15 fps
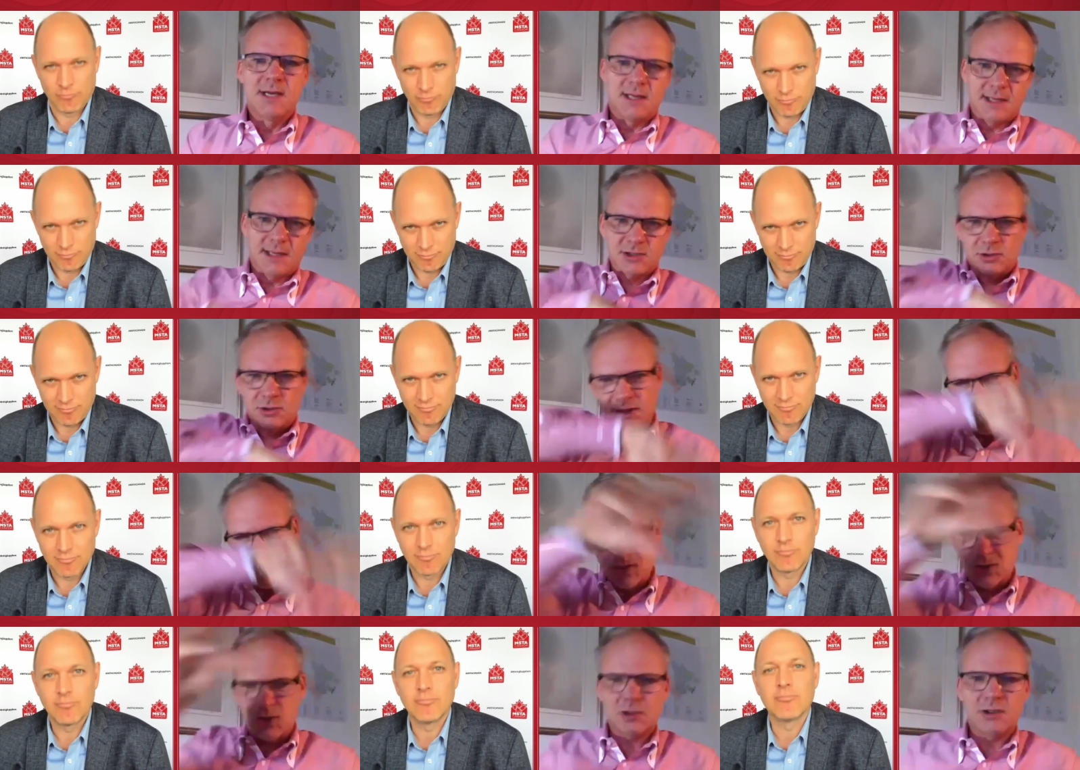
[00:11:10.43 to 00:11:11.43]
Speaker 1: Let's,
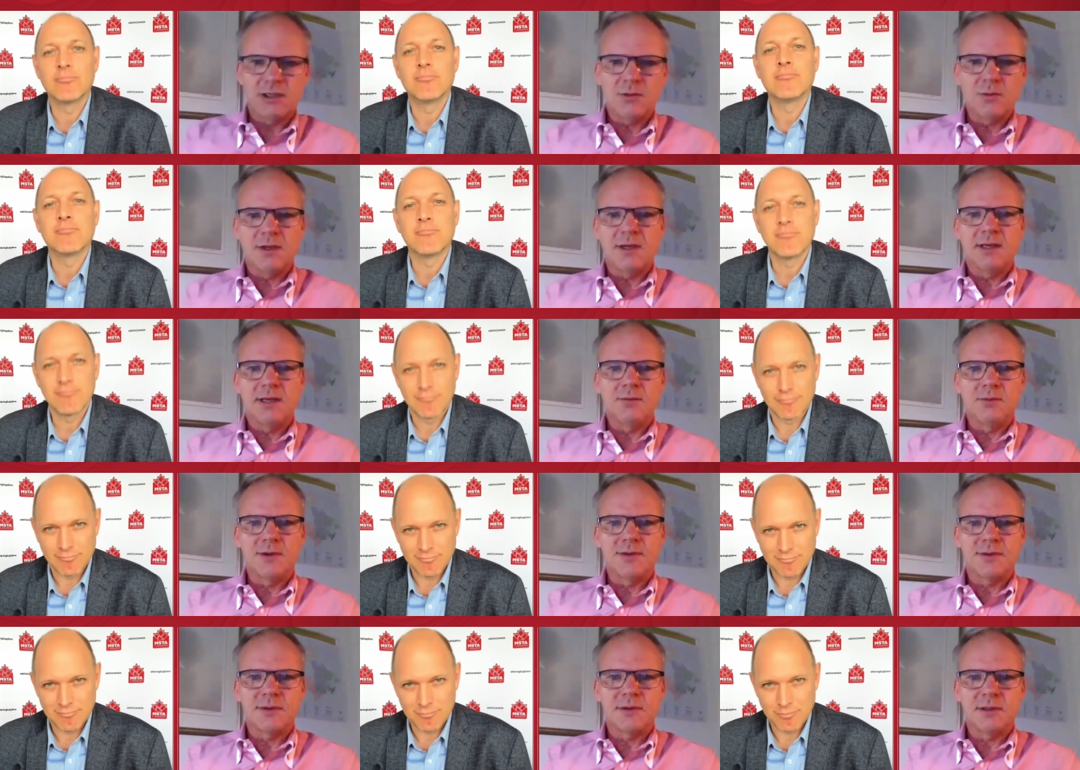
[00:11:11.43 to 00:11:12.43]
let's circle it with,
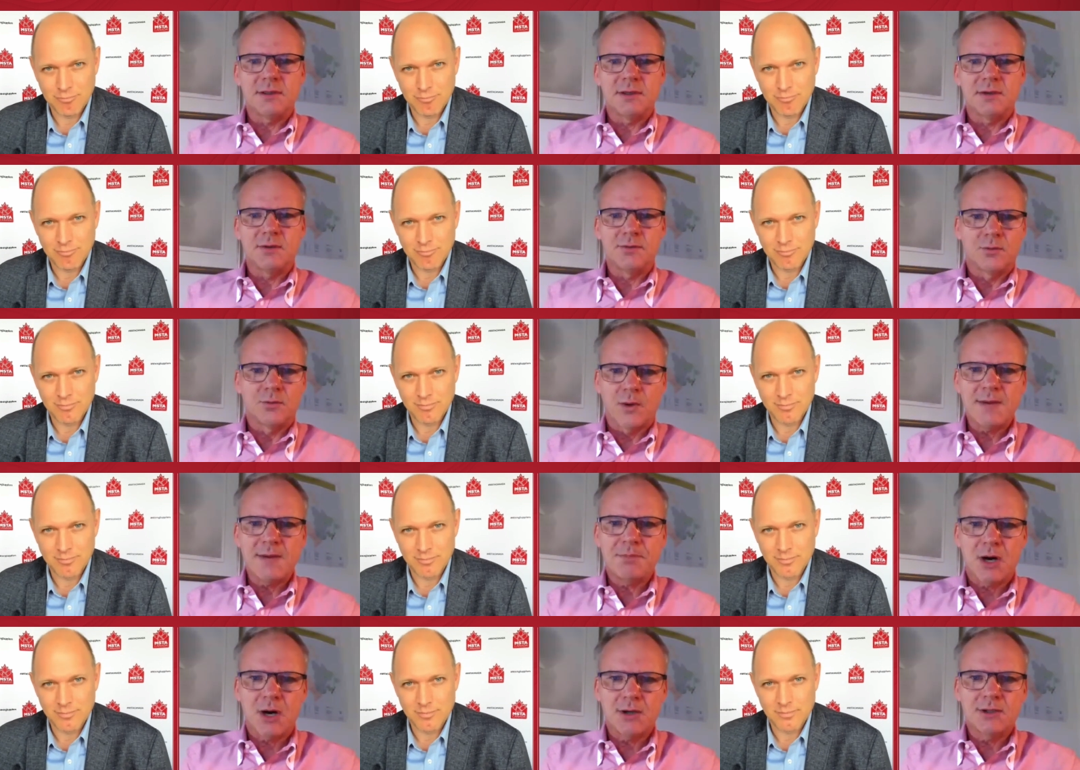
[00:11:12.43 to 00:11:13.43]
with you know, the
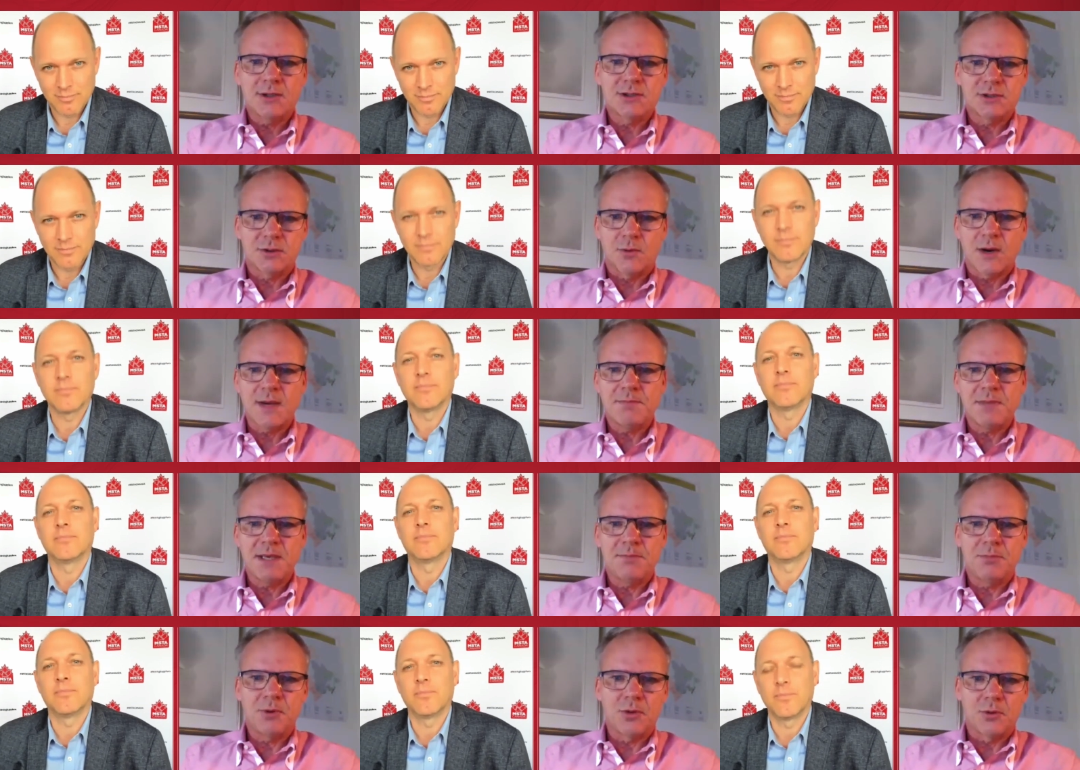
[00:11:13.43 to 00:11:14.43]
right partners, the right
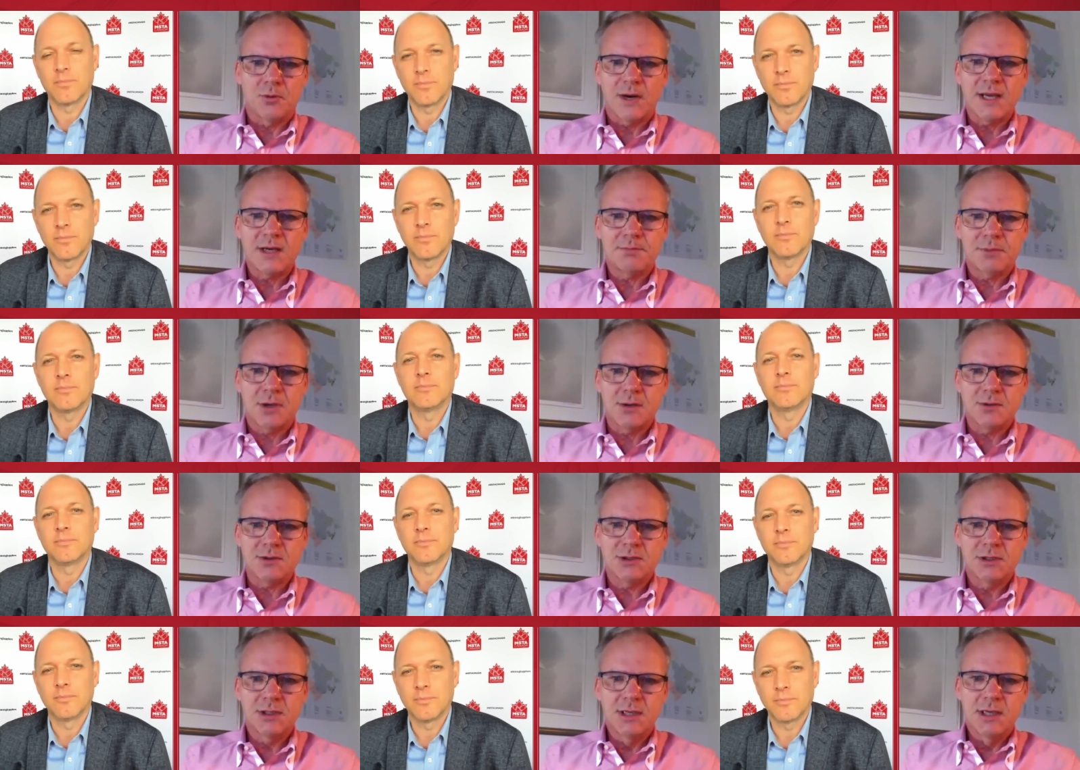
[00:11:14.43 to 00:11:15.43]
people, the right
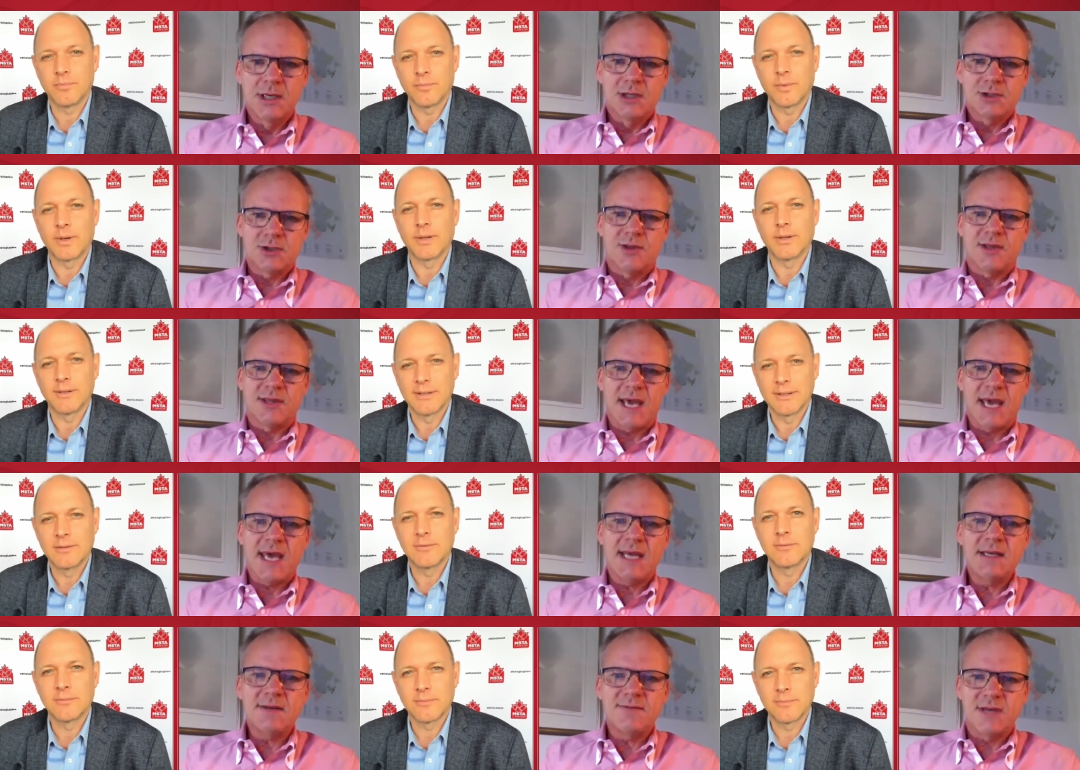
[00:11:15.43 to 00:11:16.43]
approach, so that at the
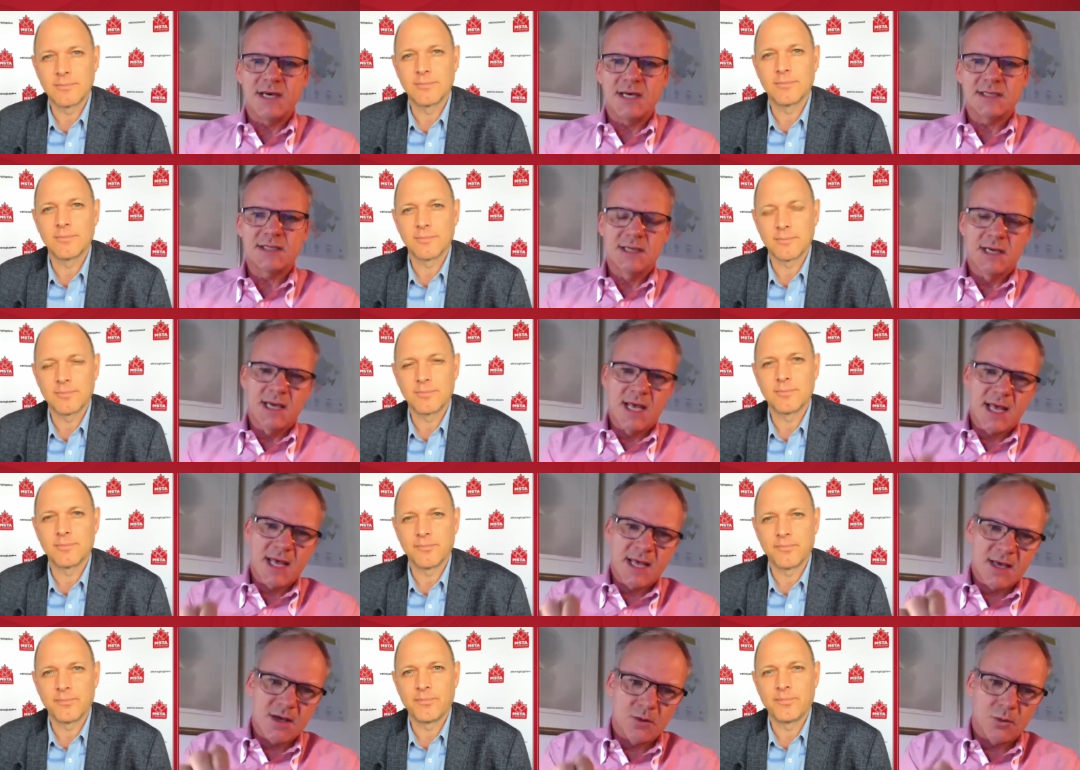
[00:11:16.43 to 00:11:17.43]
end of this,
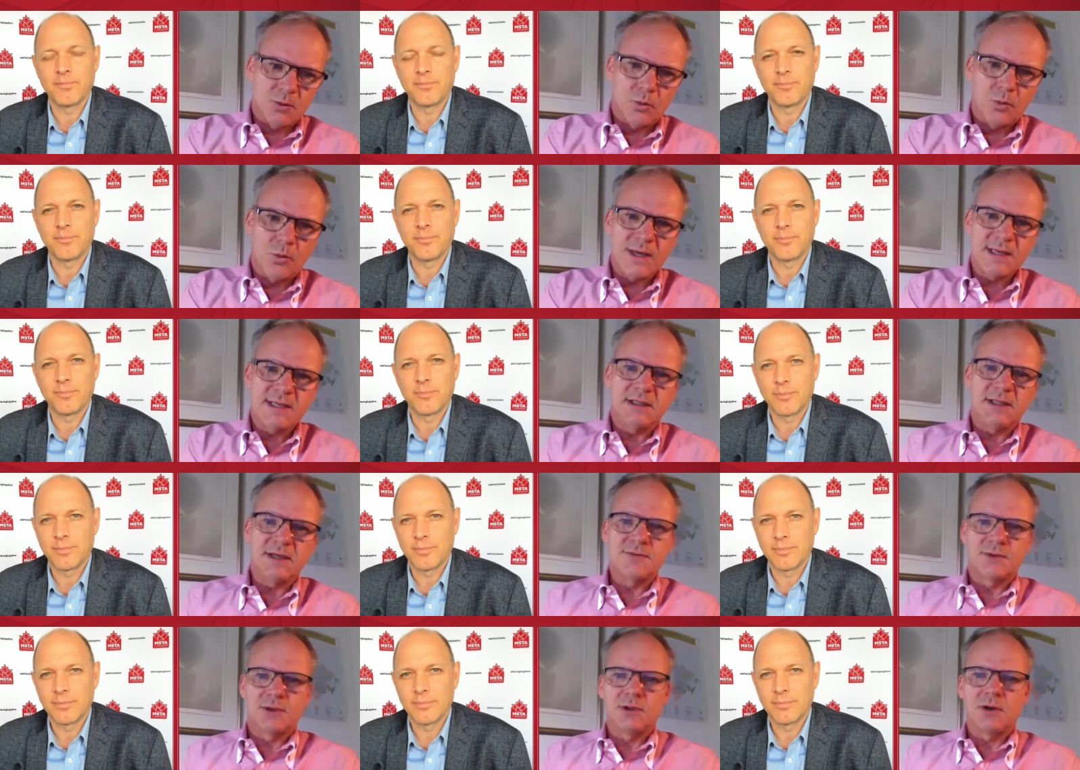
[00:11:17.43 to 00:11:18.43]
we
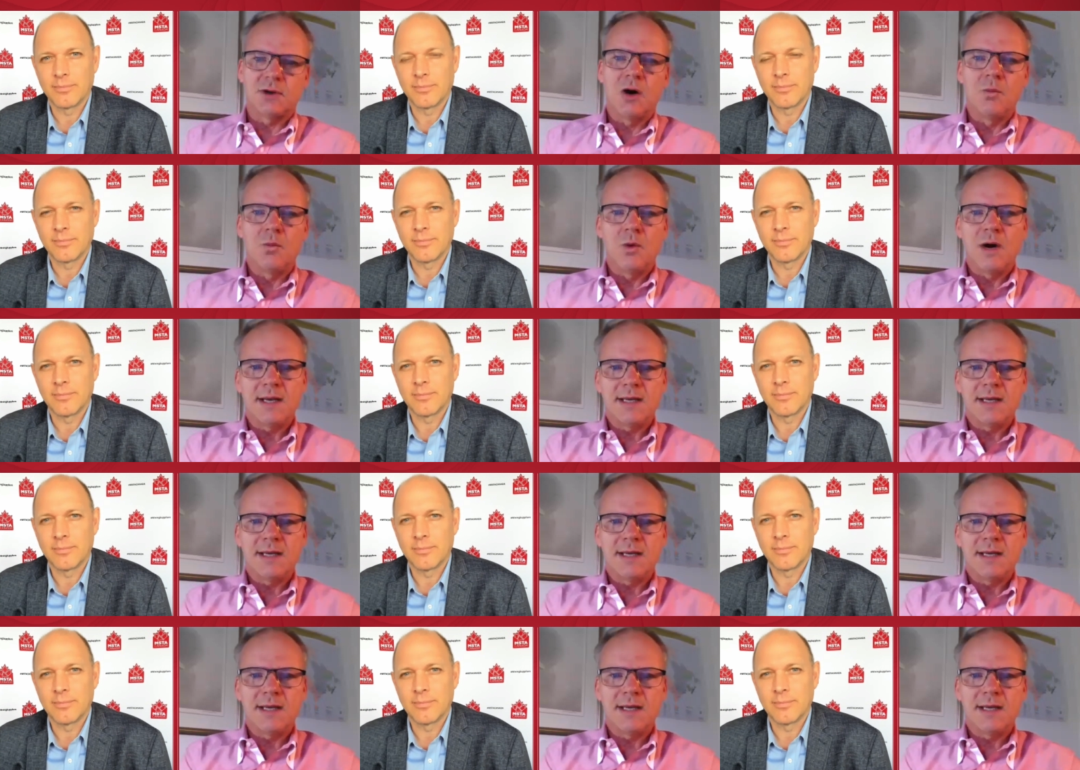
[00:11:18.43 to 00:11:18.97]
deliver on what